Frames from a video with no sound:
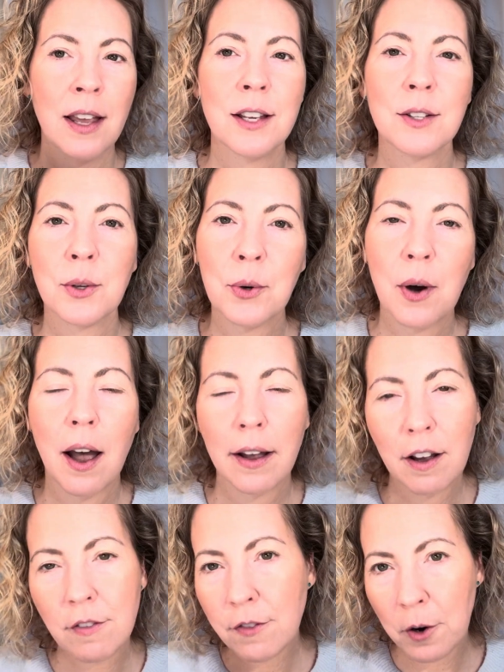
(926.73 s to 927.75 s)
So I
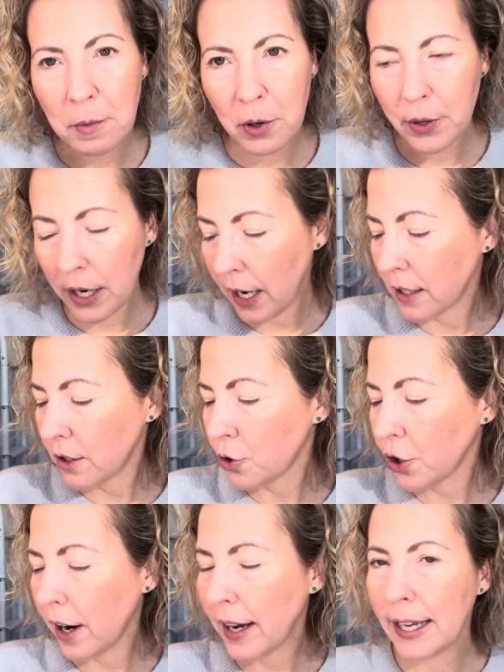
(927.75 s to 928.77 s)
got FOMO and had to
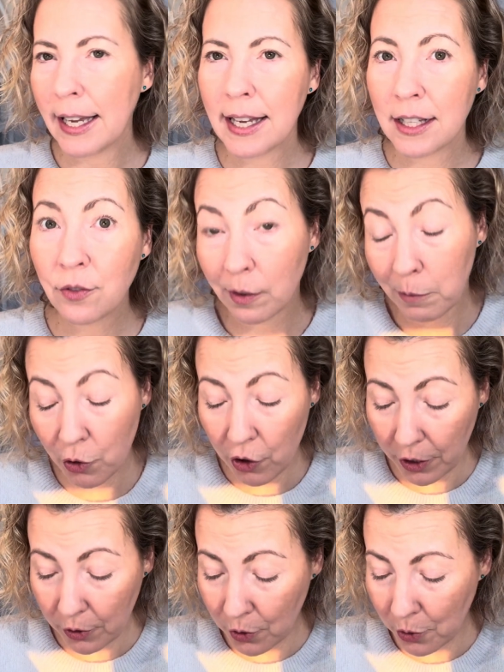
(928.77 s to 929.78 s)
try it. It's from the
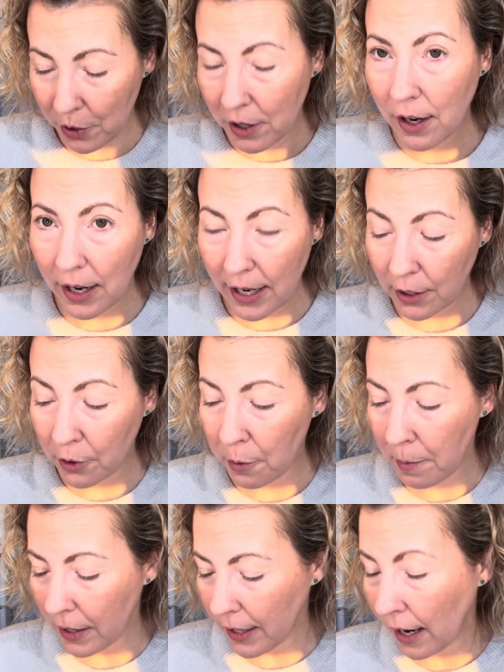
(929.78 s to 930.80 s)
drugstore, I know,
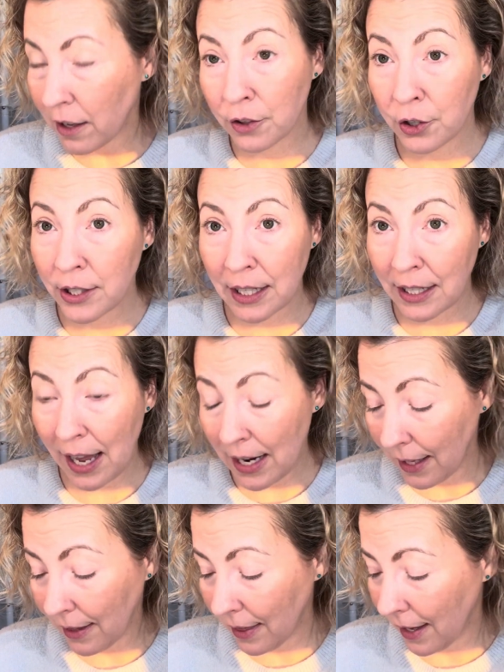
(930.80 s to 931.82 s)
but there isn't
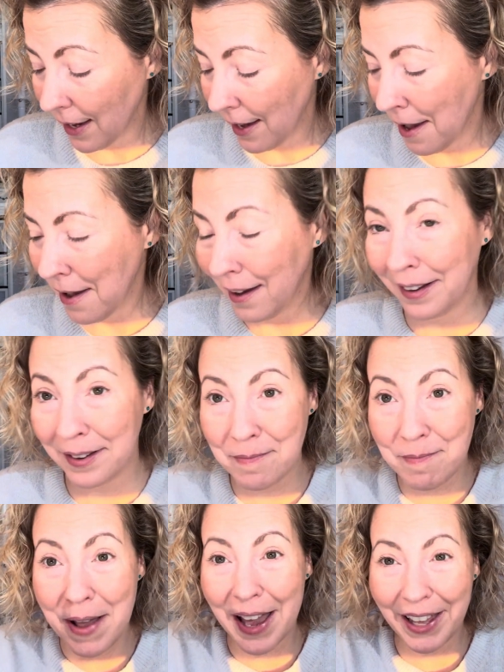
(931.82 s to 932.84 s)
anything
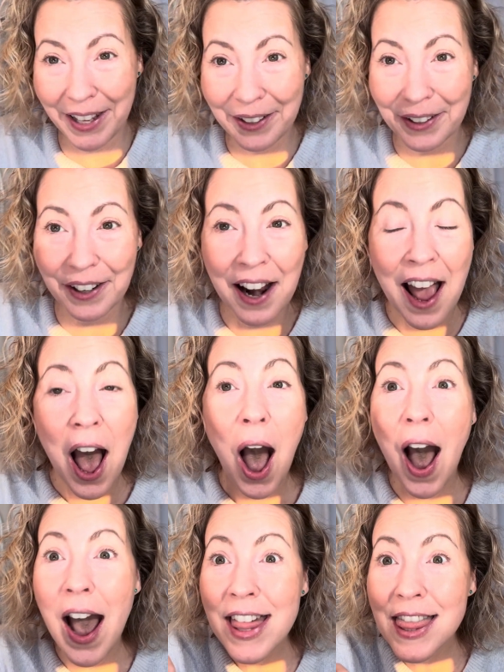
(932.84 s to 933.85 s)
better.
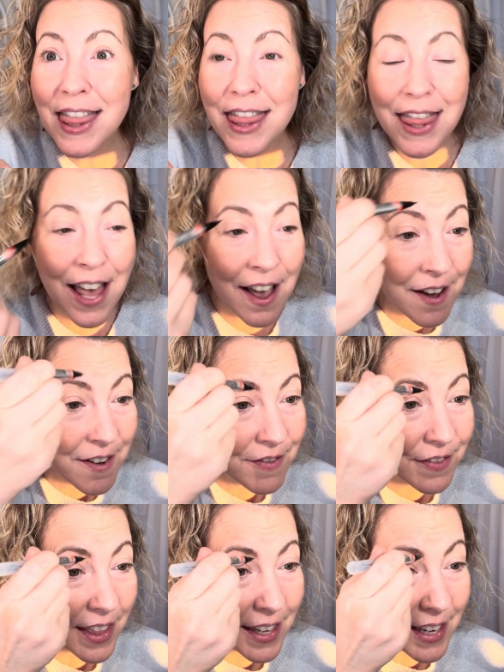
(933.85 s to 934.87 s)
I
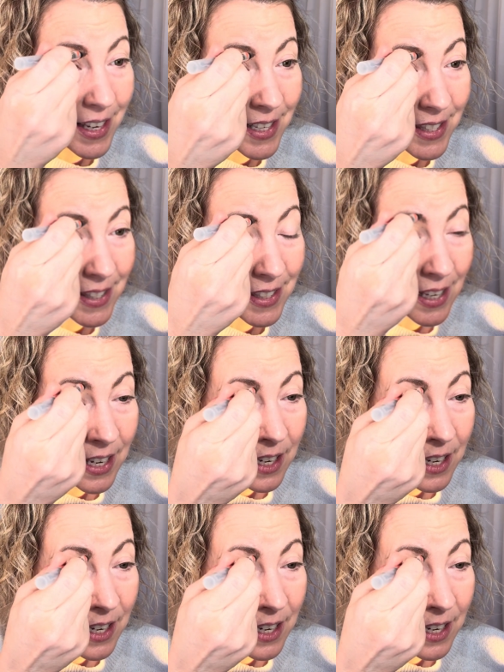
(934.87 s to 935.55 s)
love this.